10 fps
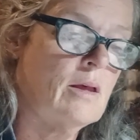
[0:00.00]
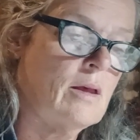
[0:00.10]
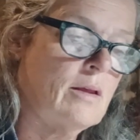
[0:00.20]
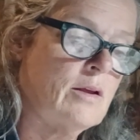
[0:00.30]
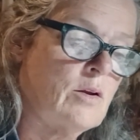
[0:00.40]

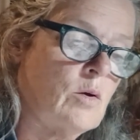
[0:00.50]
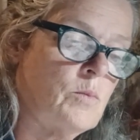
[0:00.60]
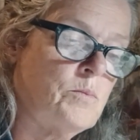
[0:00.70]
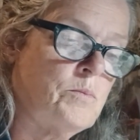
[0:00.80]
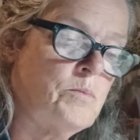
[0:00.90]
you know,
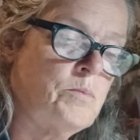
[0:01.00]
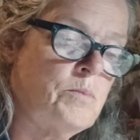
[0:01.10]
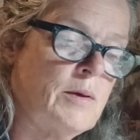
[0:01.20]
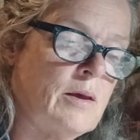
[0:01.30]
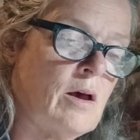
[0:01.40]

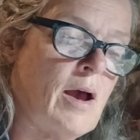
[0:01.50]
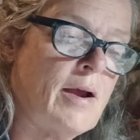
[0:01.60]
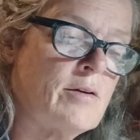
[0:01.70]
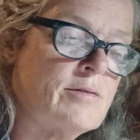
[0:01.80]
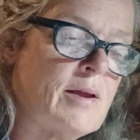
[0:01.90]
being
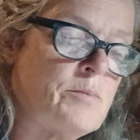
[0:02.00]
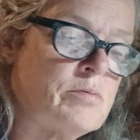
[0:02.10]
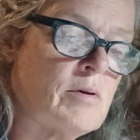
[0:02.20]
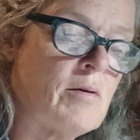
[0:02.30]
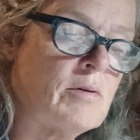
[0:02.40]
hired
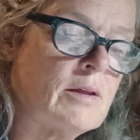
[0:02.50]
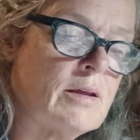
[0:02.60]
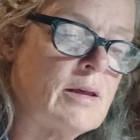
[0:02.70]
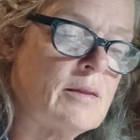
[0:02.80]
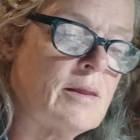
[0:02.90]

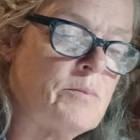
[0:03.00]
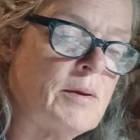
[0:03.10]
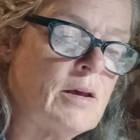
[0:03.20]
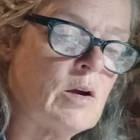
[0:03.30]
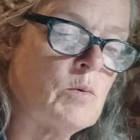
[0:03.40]
temporarily and then
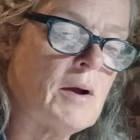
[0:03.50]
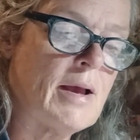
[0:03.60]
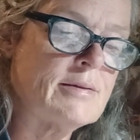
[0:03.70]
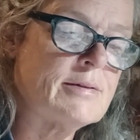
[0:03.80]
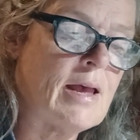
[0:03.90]
being
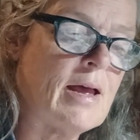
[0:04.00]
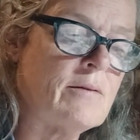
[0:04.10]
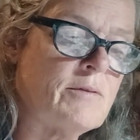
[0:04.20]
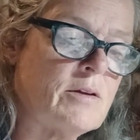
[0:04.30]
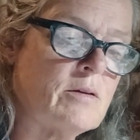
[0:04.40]
harassed out
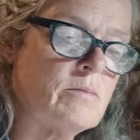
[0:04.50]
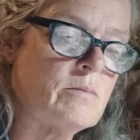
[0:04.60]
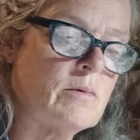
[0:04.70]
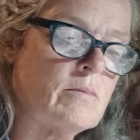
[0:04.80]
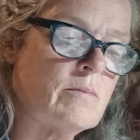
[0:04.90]
of the
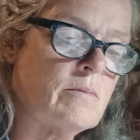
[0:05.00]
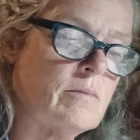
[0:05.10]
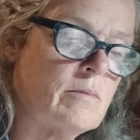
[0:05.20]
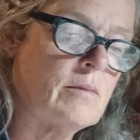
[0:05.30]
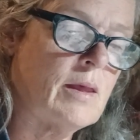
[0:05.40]

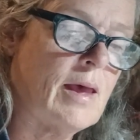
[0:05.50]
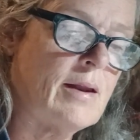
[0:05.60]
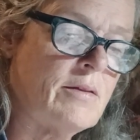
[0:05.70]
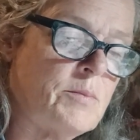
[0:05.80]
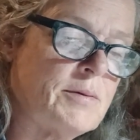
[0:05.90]

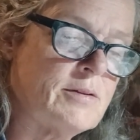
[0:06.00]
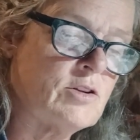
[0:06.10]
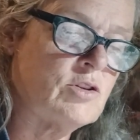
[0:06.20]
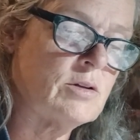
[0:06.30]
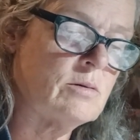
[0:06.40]

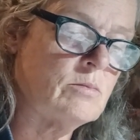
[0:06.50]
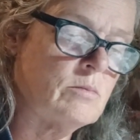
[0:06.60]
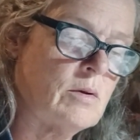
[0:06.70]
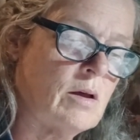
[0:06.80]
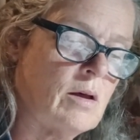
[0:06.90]
position
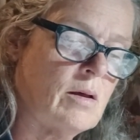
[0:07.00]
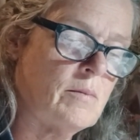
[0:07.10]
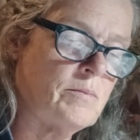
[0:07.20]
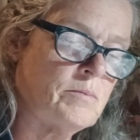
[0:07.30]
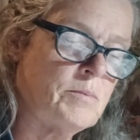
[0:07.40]

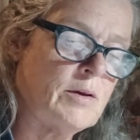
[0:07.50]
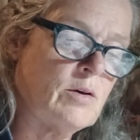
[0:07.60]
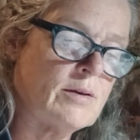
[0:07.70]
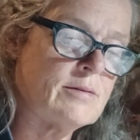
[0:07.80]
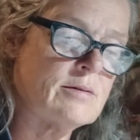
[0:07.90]

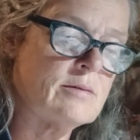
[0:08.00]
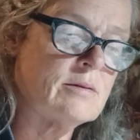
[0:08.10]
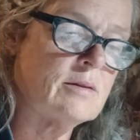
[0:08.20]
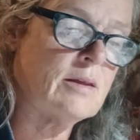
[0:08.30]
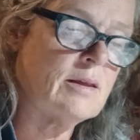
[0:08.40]
because
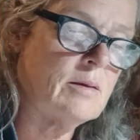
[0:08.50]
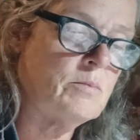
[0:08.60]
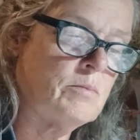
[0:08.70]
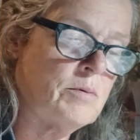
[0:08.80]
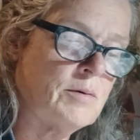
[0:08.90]
the
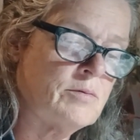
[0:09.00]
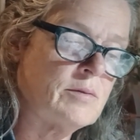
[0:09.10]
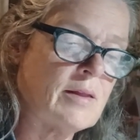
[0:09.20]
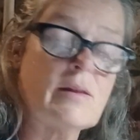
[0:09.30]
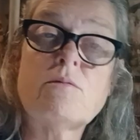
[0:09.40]

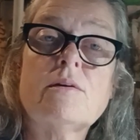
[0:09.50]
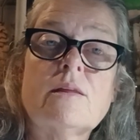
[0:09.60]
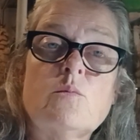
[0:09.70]
person that they really